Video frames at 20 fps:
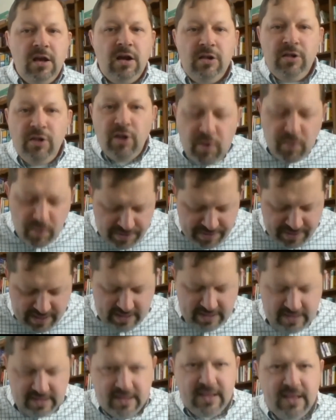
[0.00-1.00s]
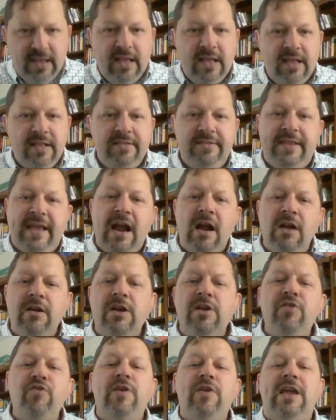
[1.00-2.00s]
Look within, dare
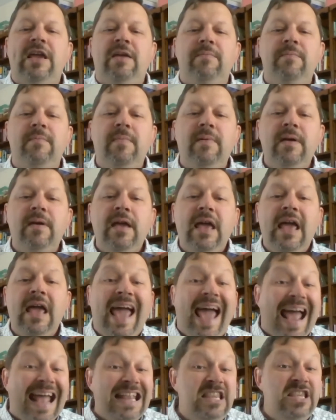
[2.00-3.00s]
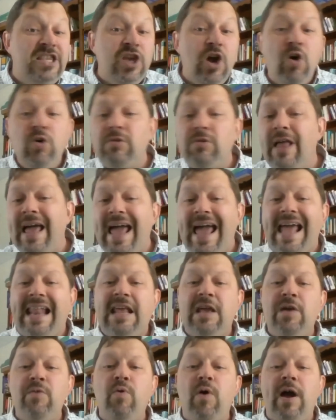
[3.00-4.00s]
to dream, and don't let
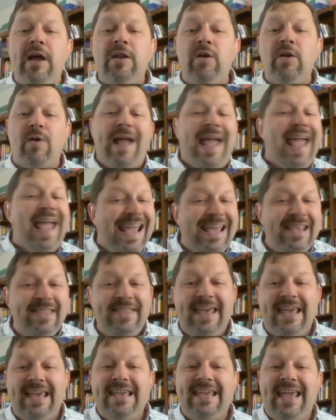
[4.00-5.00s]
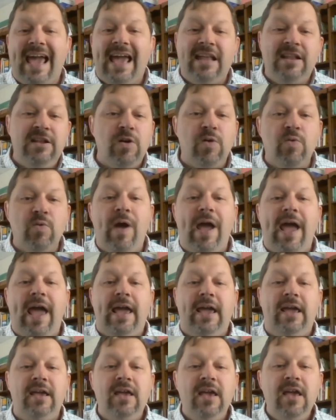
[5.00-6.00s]
anyone or anything get in your
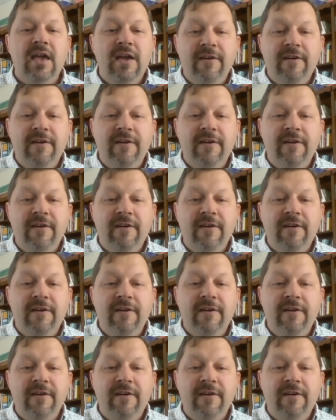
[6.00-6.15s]
way.